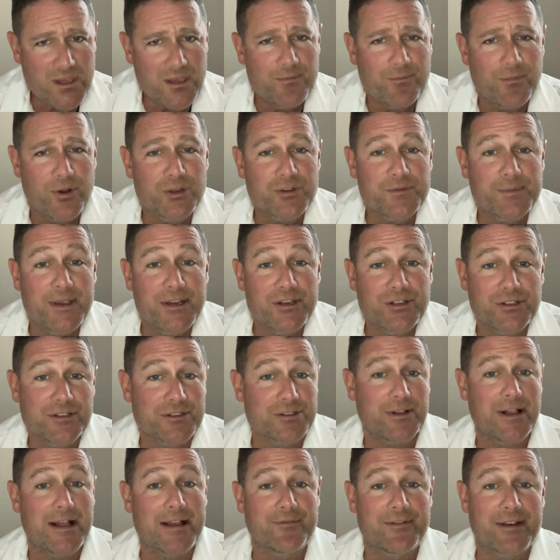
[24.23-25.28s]
Most patients
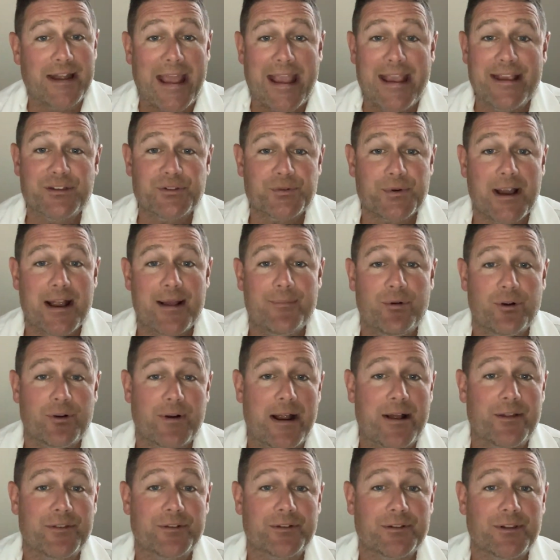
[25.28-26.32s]
will have an ACE wrap
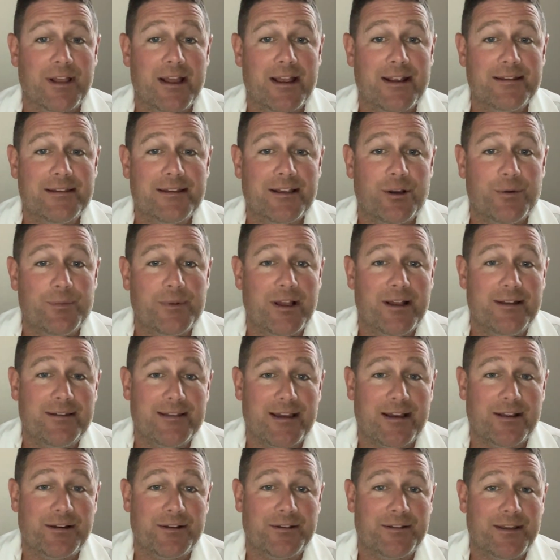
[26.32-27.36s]
around their leg to help cut
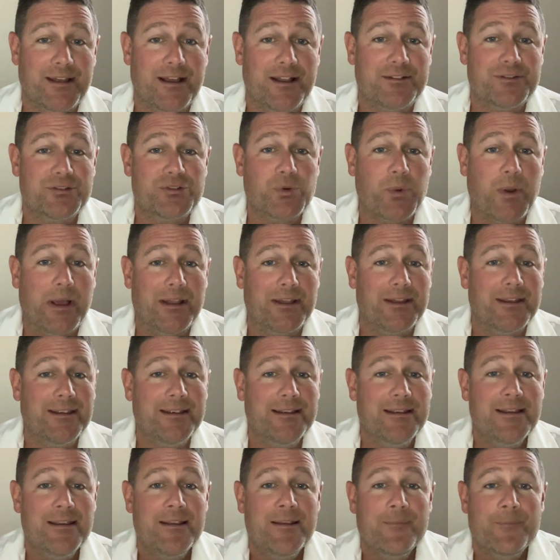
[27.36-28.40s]
down on that swelling.
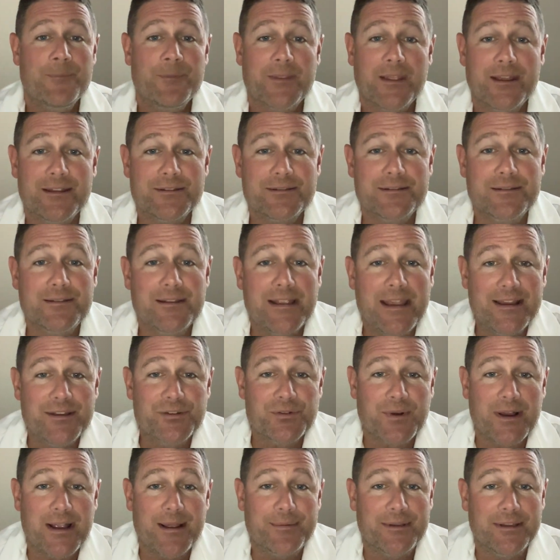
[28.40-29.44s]
That
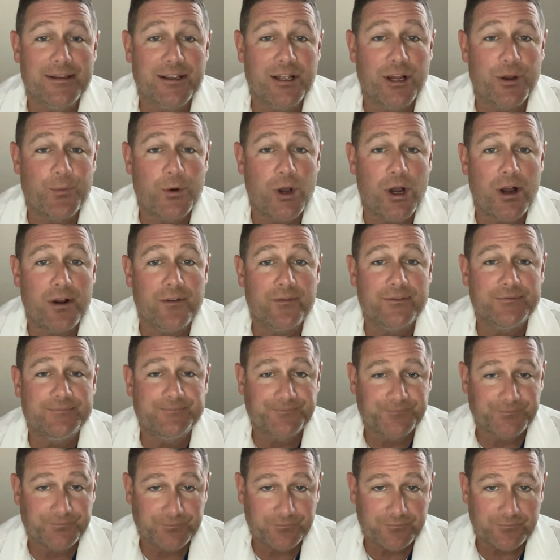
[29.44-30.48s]
ACE wrap can come off
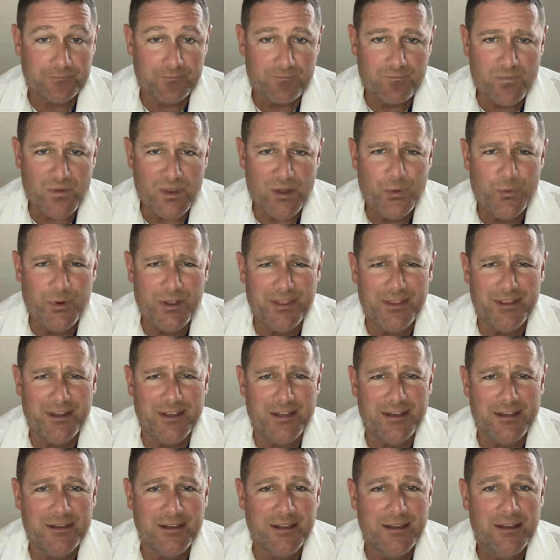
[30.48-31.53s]

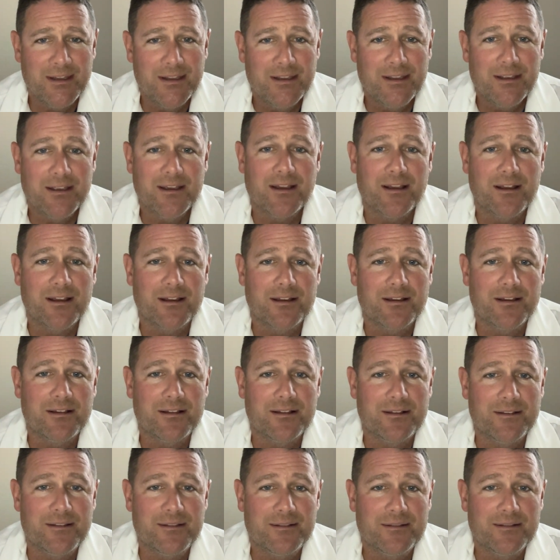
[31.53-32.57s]
within
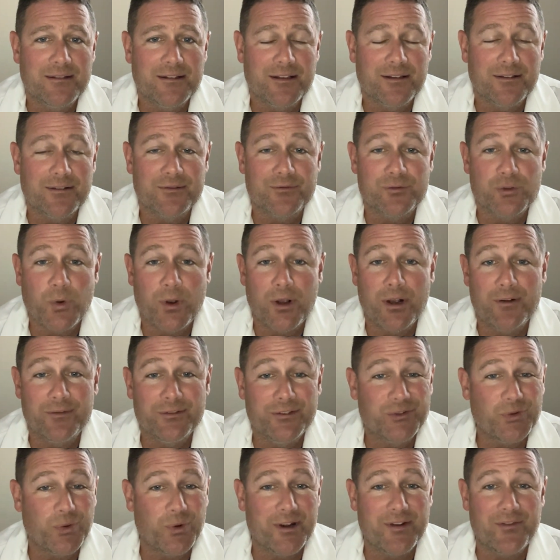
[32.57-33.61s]
uh, 12
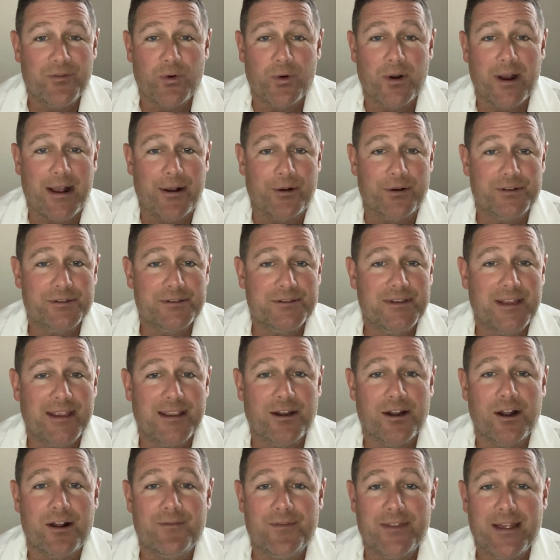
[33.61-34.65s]
to 24 hours. Take
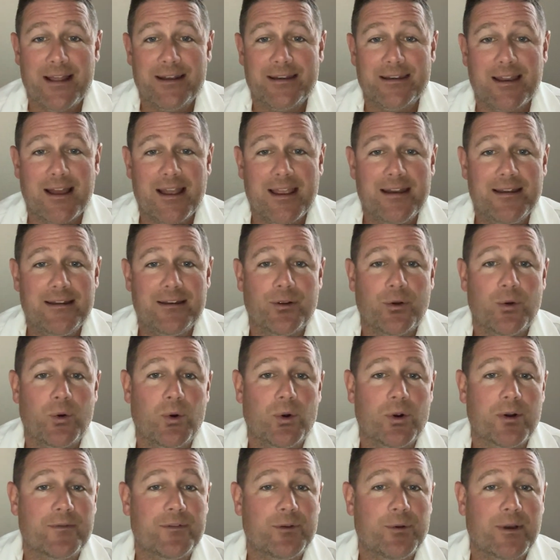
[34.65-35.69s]
it off that night,
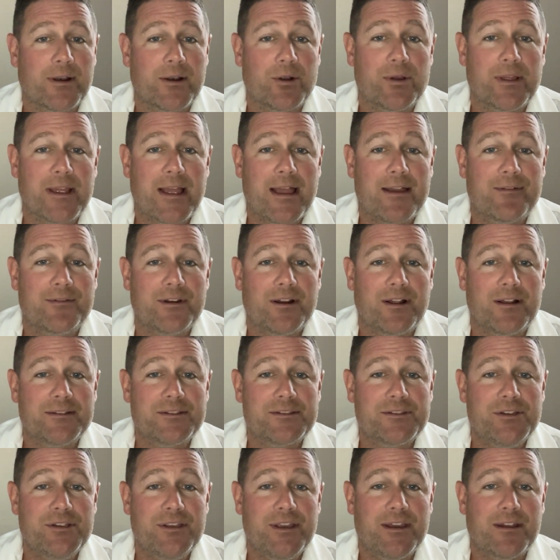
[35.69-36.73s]
or if you want to have it on
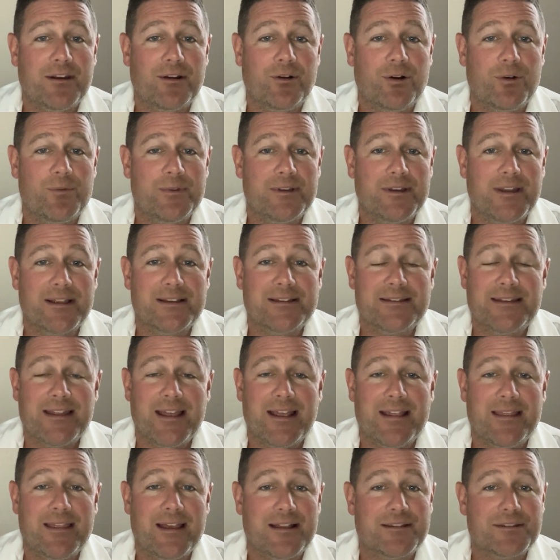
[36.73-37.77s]
till you get home the next
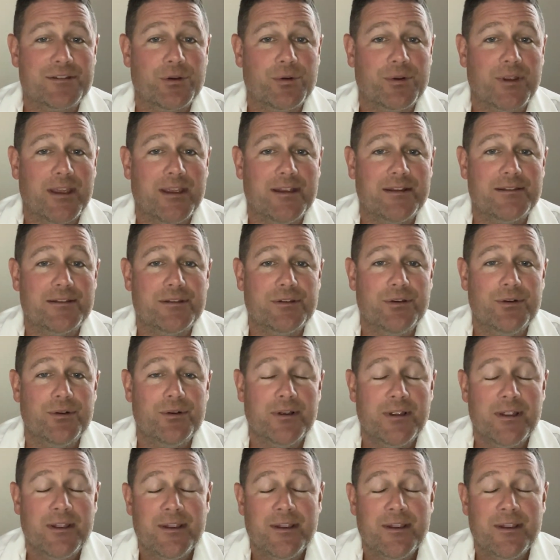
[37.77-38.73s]
day, that's okay too.